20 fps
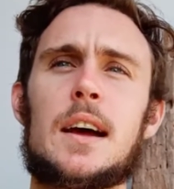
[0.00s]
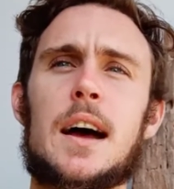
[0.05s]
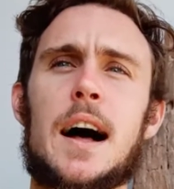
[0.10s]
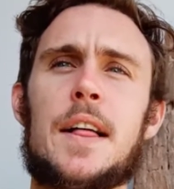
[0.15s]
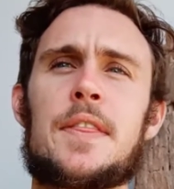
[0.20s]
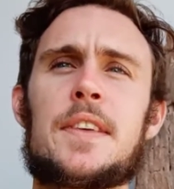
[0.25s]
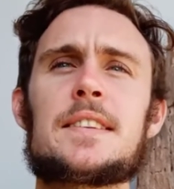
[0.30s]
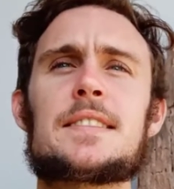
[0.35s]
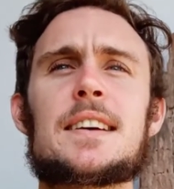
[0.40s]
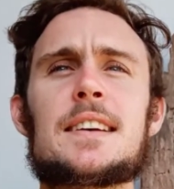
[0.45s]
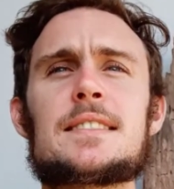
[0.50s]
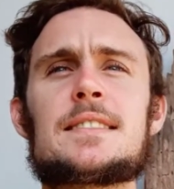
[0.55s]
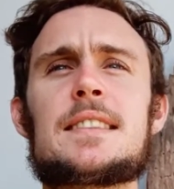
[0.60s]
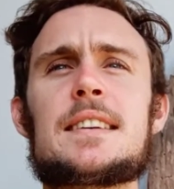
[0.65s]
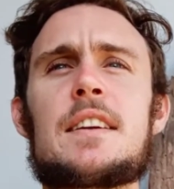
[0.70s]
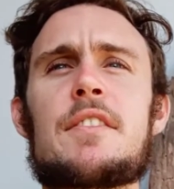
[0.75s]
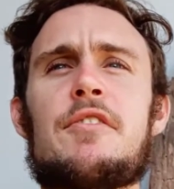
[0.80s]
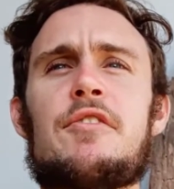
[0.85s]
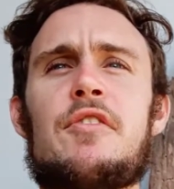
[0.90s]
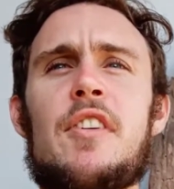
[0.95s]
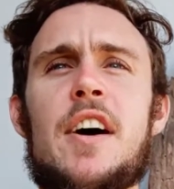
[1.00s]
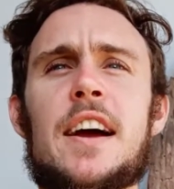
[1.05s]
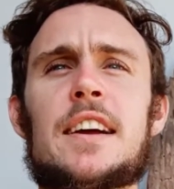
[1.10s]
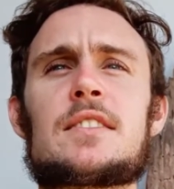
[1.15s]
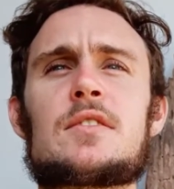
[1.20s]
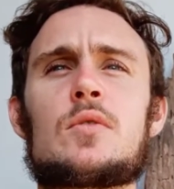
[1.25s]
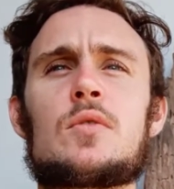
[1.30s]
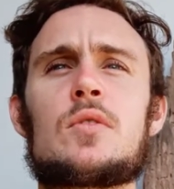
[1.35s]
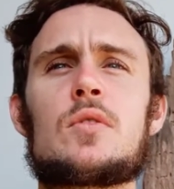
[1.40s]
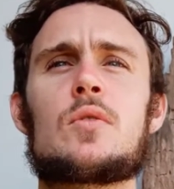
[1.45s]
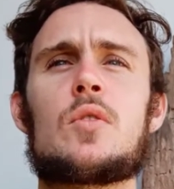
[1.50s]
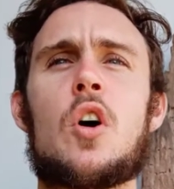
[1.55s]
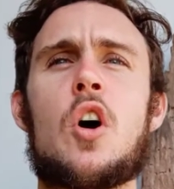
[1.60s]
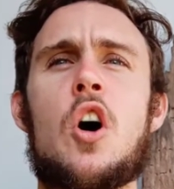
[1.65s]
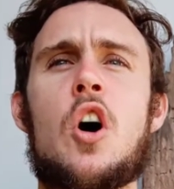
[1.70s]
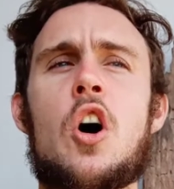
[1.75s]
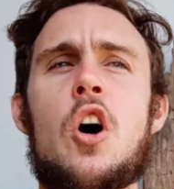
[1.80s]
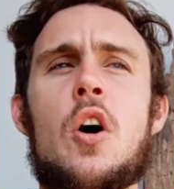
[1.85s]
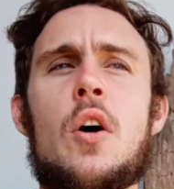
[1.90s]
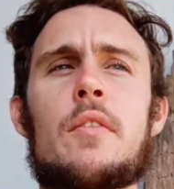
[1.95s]
This has the effect
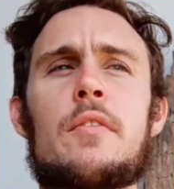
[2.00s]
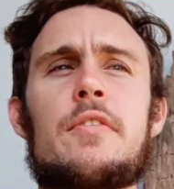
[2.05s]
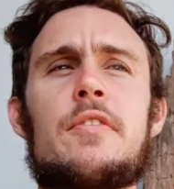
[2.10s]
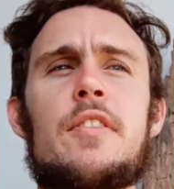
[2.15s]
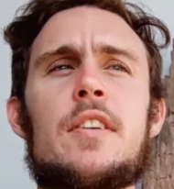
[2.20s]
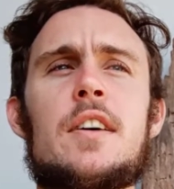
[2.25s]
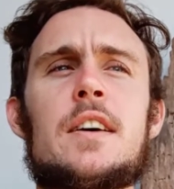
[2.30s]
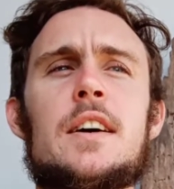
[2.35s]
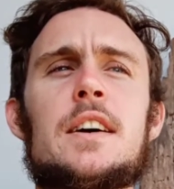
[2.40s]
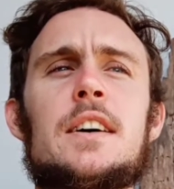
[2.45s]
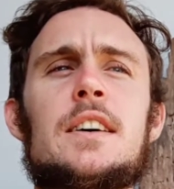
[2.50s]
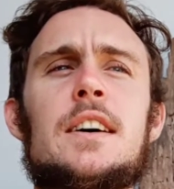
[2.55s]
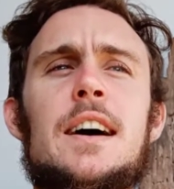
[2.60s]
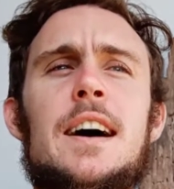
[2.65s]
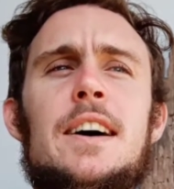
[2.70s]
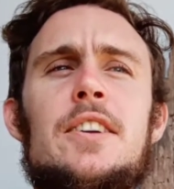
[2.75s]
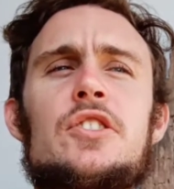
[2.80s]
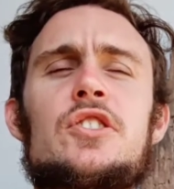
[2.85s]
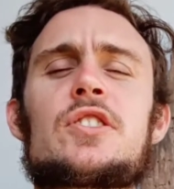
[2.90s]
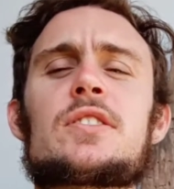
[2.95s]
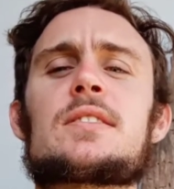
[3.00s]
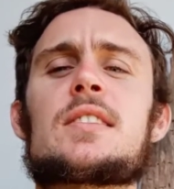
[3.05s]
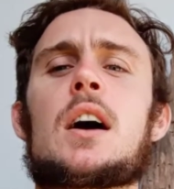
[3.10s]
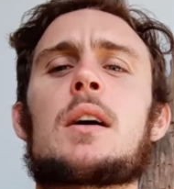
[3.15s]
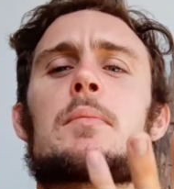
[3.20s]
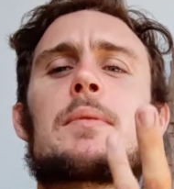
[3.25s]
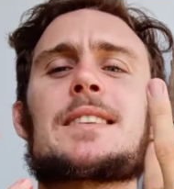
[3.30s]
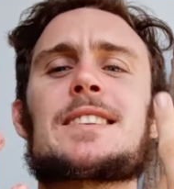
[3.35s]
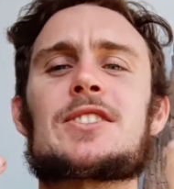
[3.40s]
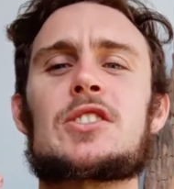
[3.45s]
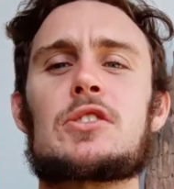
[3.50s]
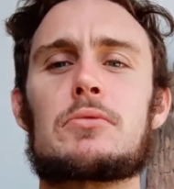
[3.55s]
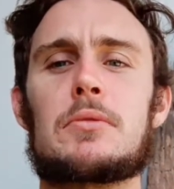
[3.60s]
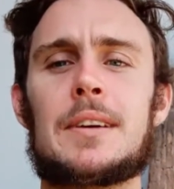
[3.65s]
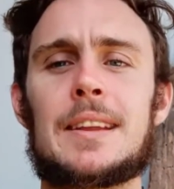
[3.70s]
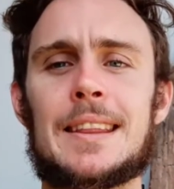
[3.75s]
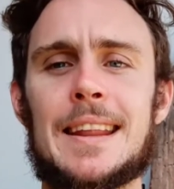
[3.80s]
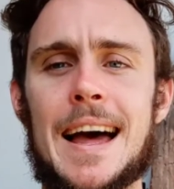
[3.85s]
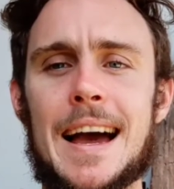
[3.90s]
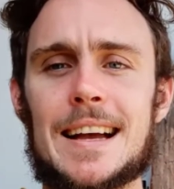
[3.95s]
of just helping to
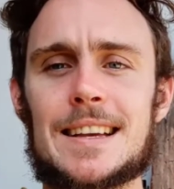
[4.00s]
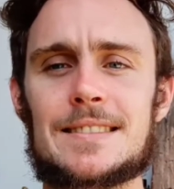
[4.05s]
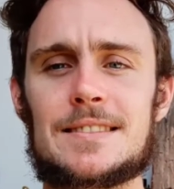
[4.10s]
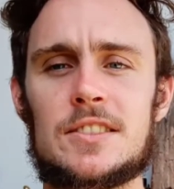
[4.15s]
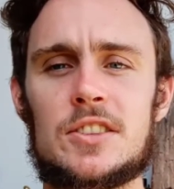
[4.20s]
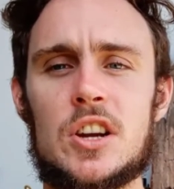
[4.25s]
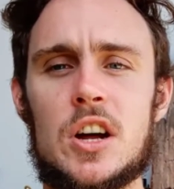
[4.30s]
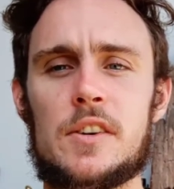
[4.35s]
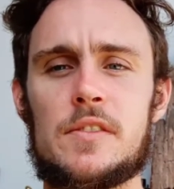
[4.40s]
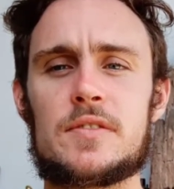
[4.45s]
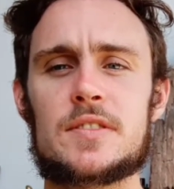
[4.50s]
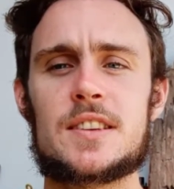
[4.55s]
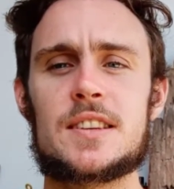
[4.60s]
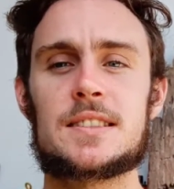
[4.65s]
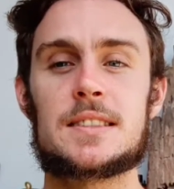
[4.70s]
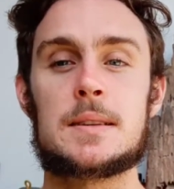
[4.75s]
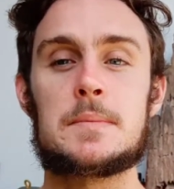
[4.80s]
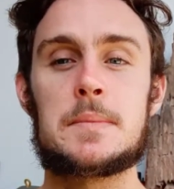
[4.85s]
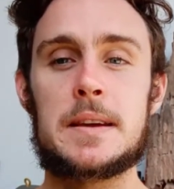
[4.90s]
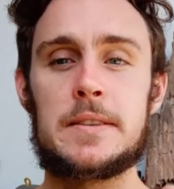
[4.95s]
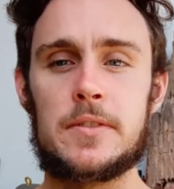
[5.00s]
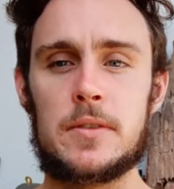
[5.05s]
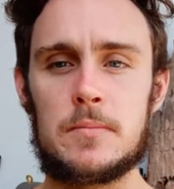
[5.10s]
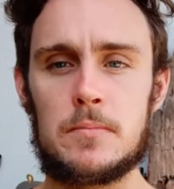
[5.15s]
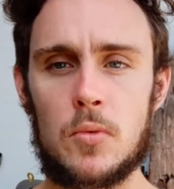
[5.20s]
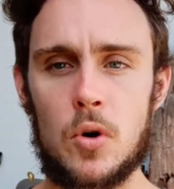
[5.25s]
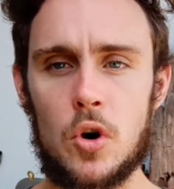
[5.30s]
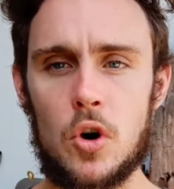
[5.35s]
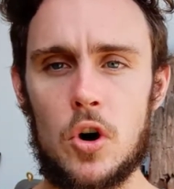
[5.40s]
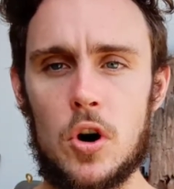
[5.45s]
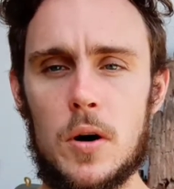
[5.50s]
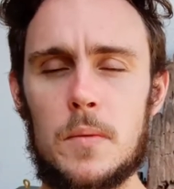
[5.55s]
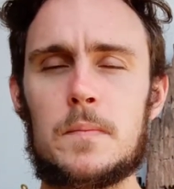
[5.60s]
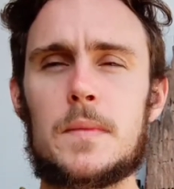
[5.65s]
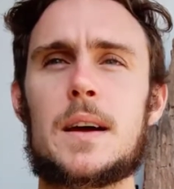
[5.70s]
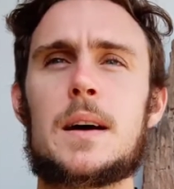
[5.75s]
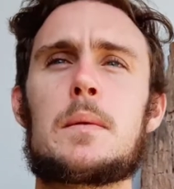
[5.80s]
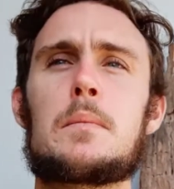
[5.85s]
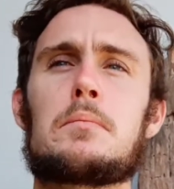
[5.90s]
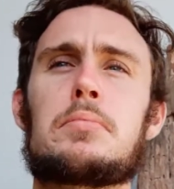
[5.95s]
relax the nervous system even more,
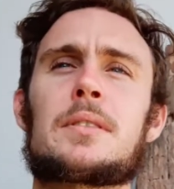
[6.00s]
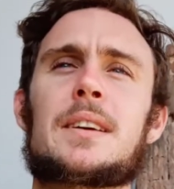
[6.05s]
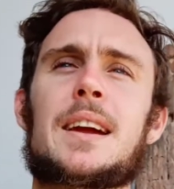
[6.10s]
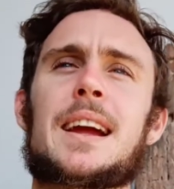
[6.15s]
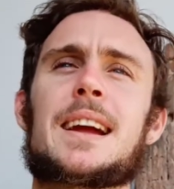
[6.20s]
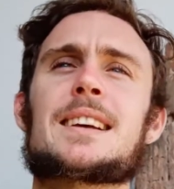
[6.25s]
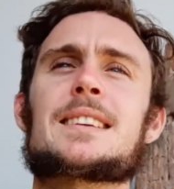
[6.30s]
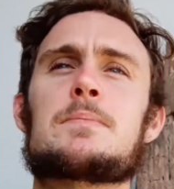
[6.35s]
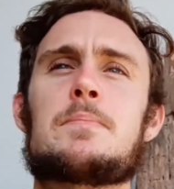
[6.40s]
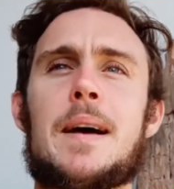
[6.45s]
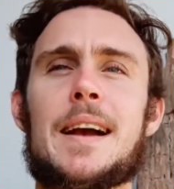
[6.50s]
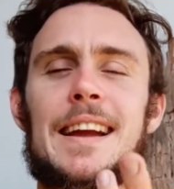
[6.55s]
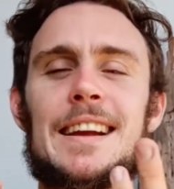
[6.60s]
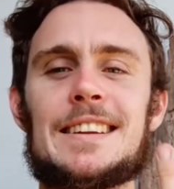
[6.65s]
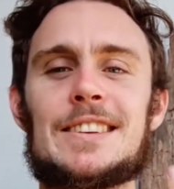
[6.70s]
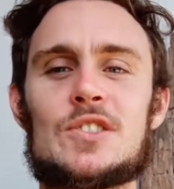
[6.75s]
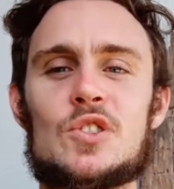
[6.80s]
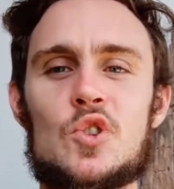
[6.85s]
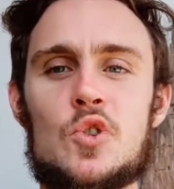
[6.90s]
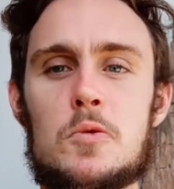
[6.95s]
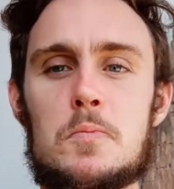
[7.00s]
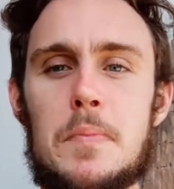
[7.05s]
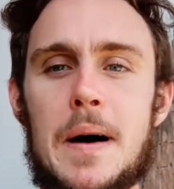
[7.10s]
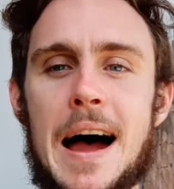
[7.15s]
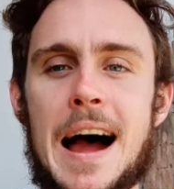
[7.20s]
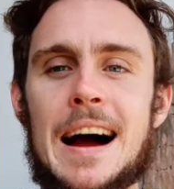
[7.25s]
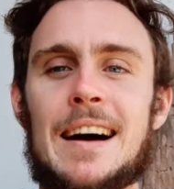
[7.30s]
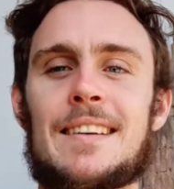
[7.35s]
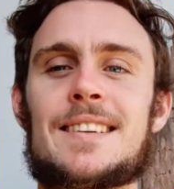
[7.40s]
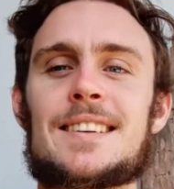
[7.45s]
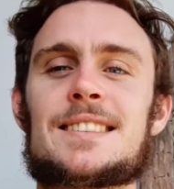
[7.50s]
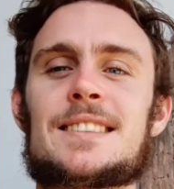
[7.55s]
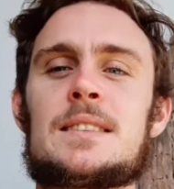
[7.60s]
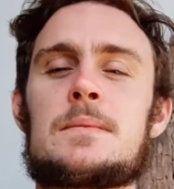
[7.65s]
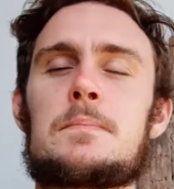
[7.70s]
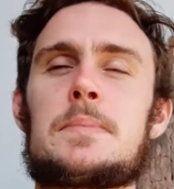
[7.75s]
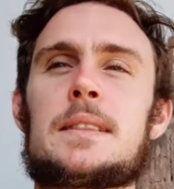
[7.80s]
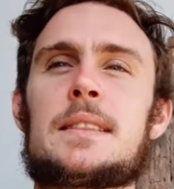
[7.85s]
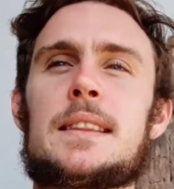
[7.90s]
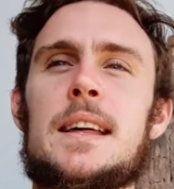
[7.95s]
bringing us back into
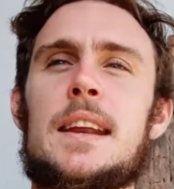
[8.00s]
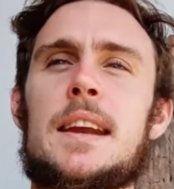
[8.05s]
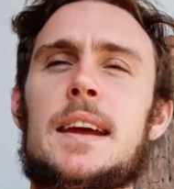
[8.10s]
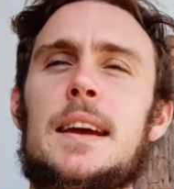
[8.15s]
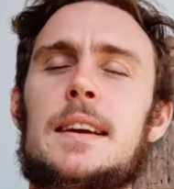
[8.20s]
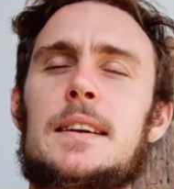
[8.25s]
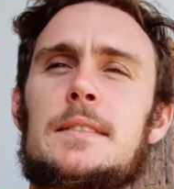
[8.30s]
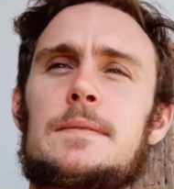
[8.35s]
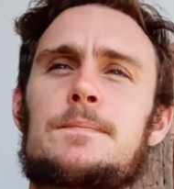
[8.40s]
parasympathetic.